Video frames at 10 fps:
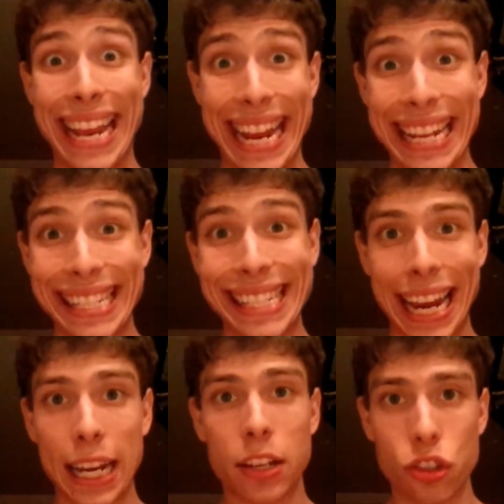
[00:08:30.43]

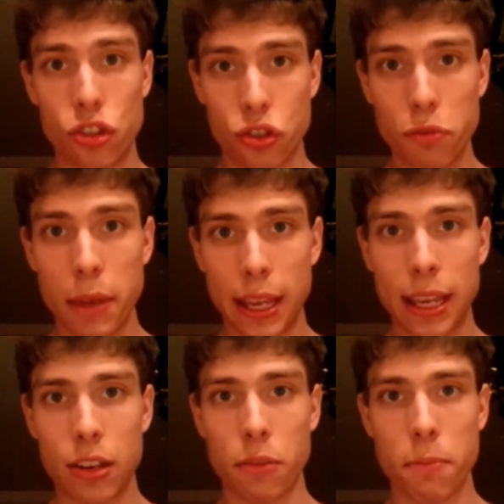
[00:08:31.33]
inside consuming
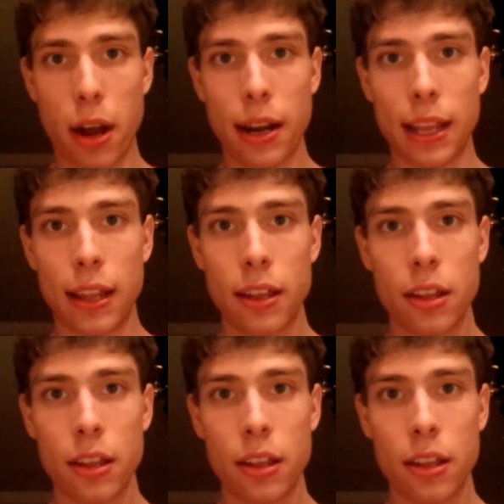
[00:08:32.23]
in your body,